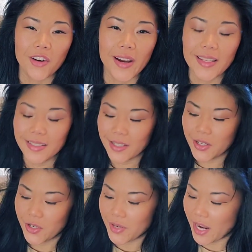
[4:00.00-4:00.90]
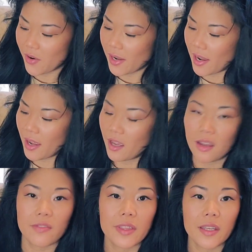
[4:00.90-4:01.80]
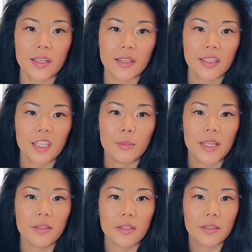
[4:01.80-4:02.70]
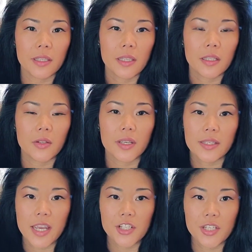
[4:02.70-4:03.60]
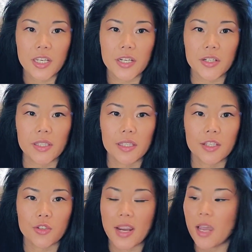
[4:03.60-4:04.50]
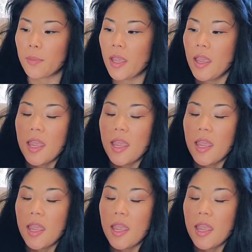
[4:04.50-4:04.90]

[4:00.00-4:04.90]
right, so now I have the key bell, little key cloak attached here in the strap.